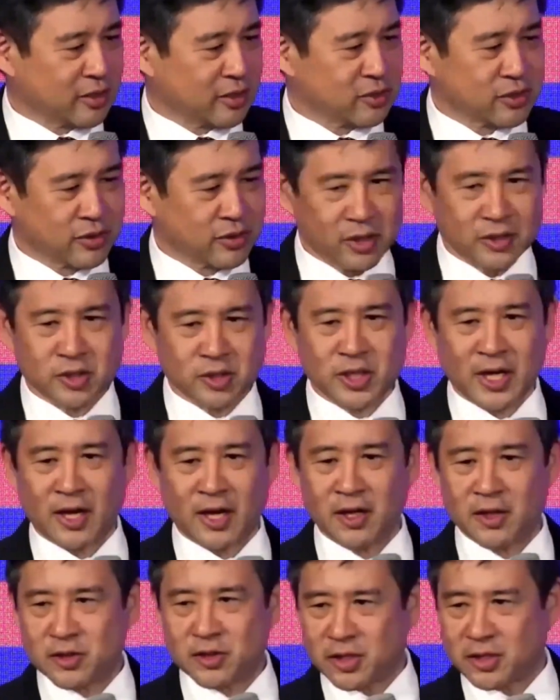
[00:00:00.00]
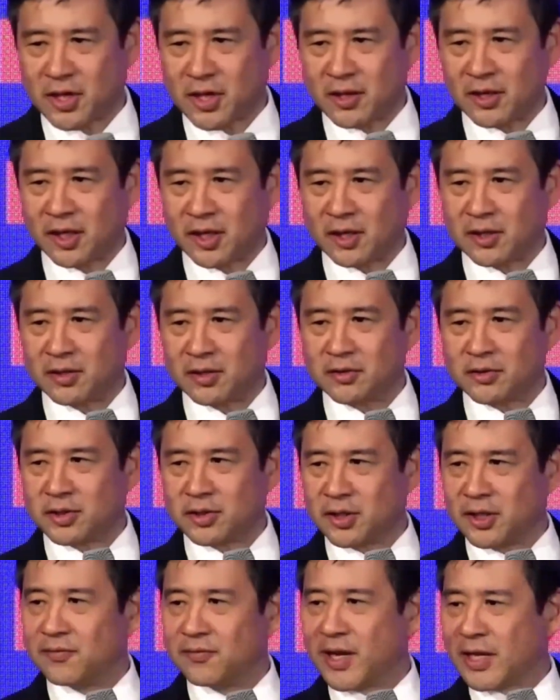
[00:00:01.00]
So there are challenges, I think, to
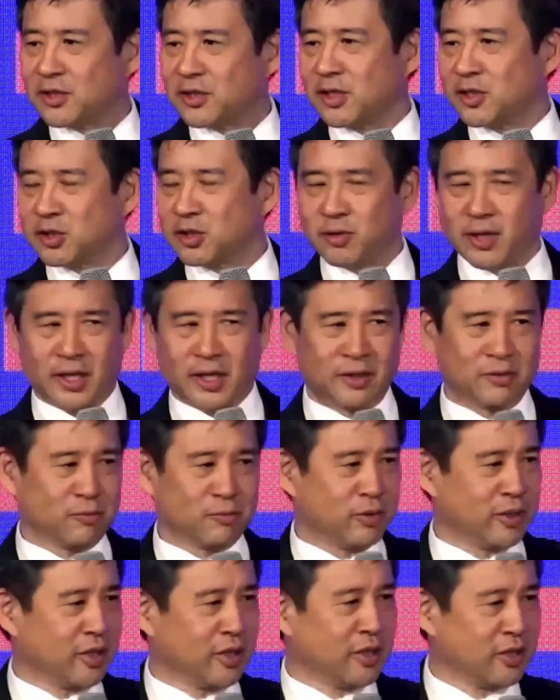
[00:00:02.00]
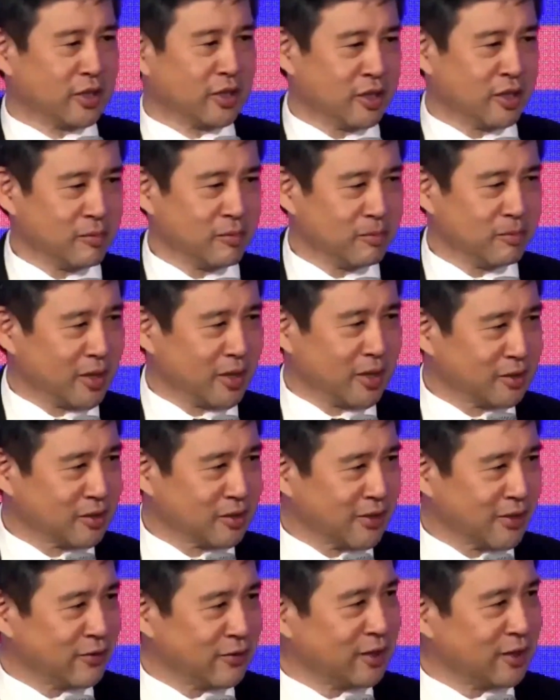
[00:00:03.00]
invest in trade with India. But
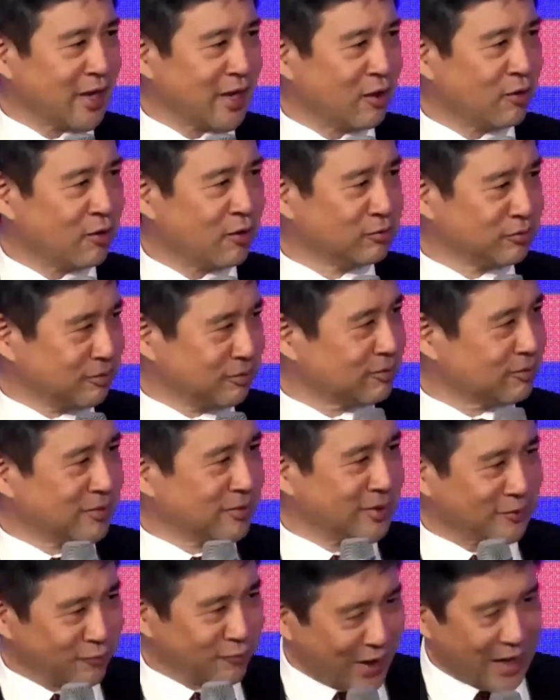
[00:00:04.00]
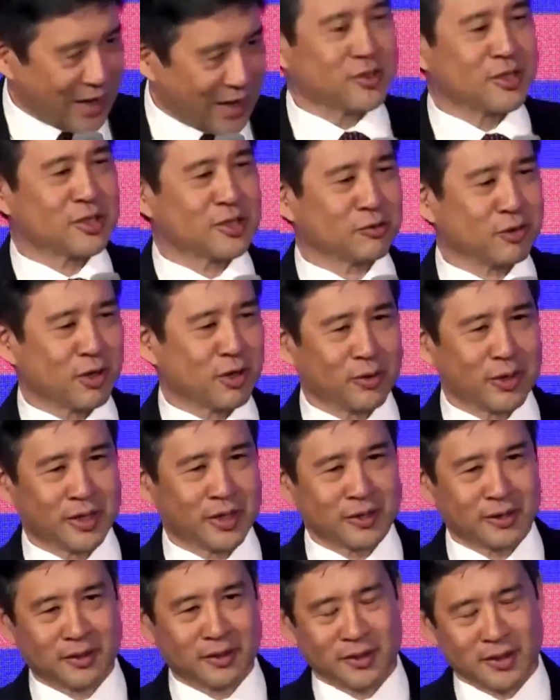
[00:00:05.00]
given how fast it's
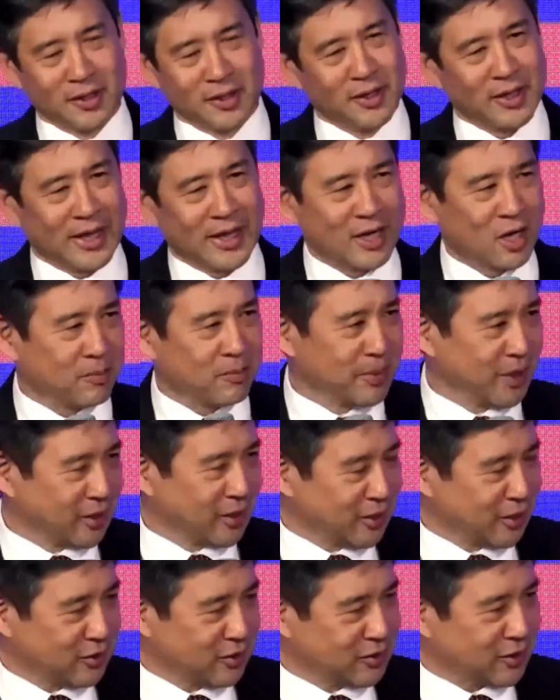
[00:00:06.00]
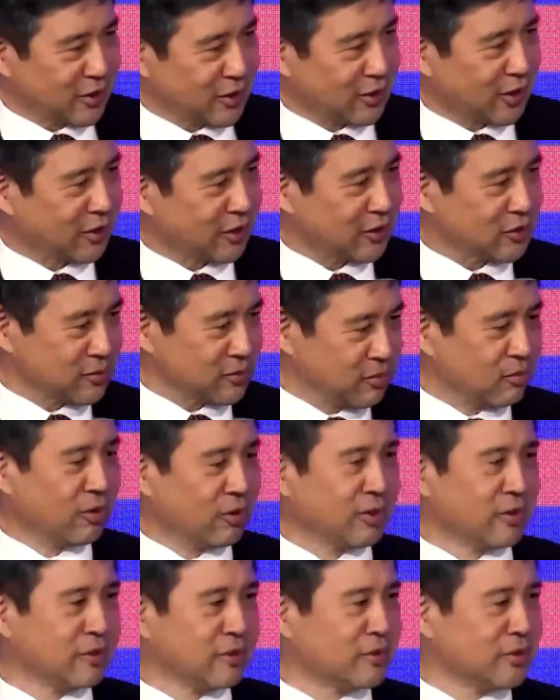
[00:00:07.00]
growing and how big it is, I think it's
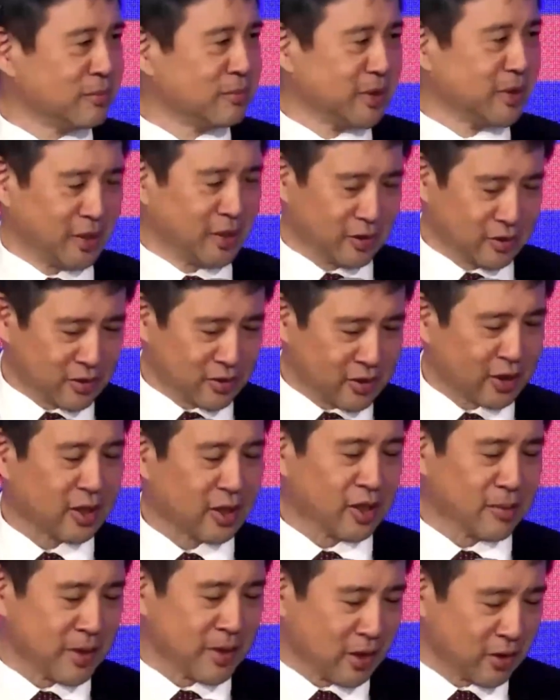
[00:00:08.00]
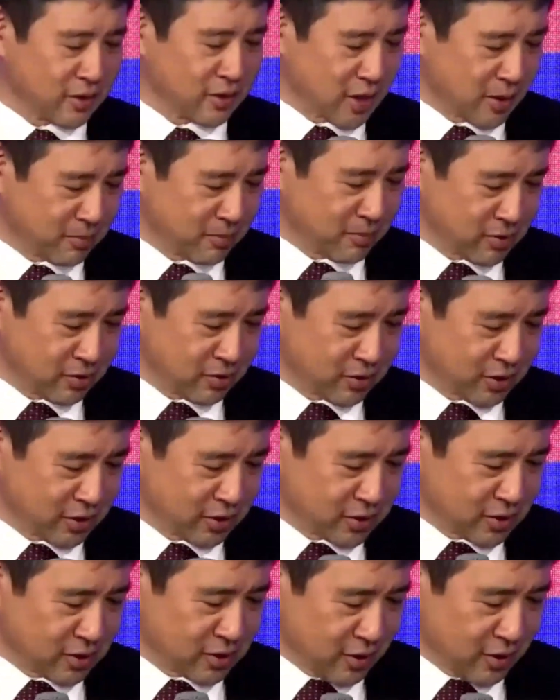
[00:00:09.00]
important to be thinking about
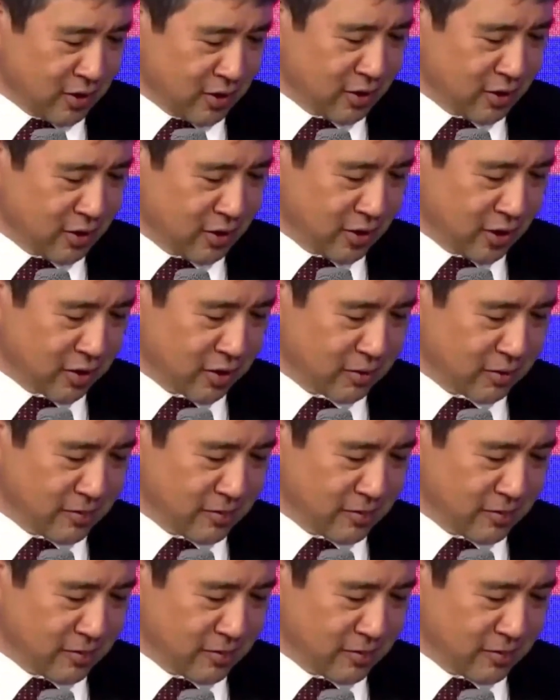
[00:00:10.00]
opportunities there.